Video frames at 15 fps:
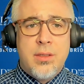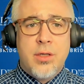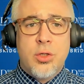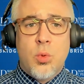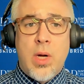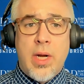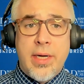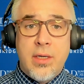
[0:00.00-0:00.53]

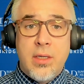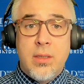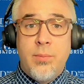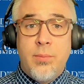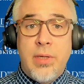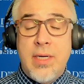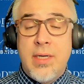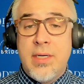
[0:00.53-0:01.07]
Dr. Wigand
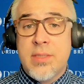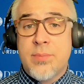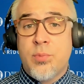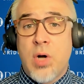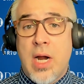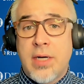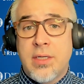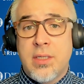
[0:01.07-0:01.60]
completed his
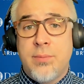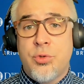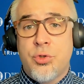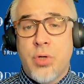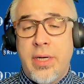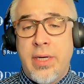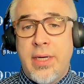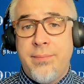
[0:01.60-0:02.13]
practicum
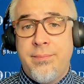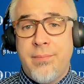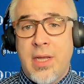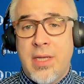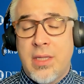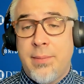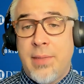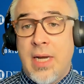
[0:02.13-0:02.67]
training
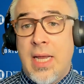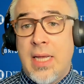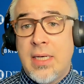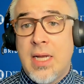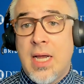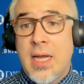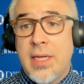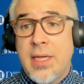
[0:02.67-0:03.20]
at the
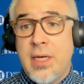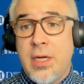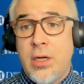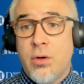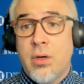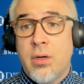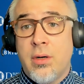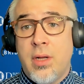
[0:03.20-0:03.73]
Manhattan Eye and
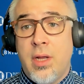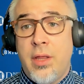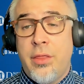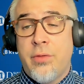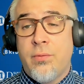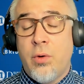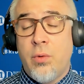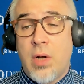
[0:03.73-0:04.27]
Ear and
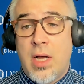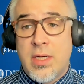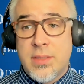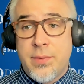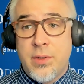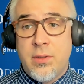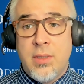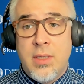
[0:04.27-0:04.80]
Throat
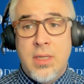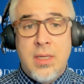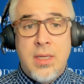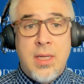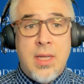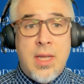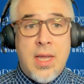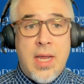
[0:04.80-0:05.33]
Hospital
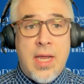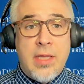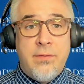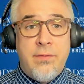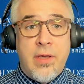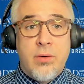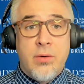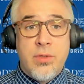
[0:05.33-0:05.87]
and
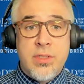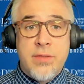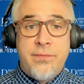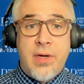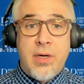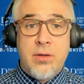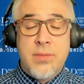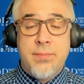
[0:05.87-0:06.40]
the Veterans
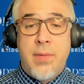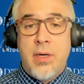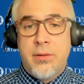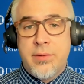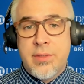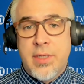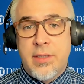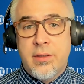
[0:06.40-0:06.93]
Affairs
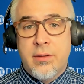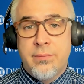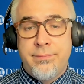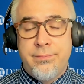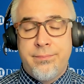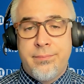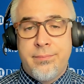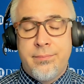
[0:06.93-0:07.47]
Medical Center.
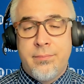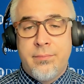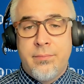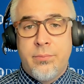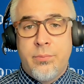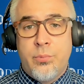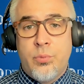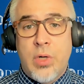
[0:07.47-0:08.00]

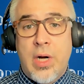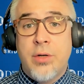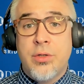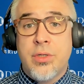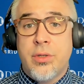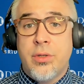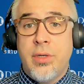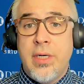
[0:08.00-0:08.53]
Prior
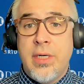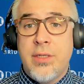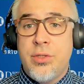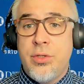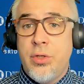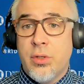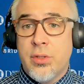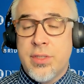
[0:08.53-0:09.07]
to earning his
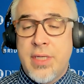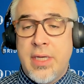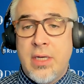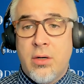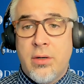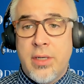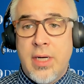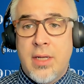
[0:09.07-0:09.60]
New York
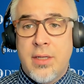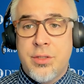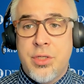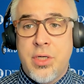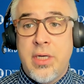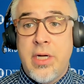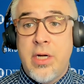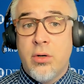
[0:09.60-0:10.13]
State
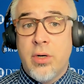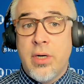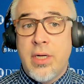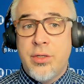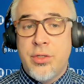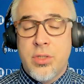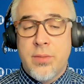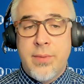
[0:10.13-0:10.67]
Audiology and Hearing
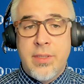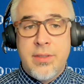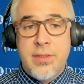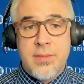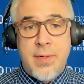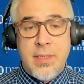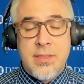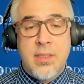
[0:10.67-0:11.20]
Instrument
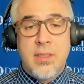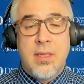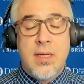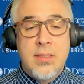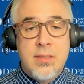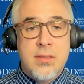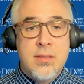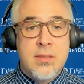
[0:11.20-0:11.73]
Dispensing
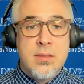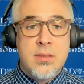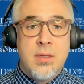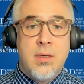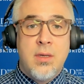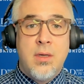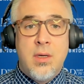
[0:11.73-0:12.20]
licenses,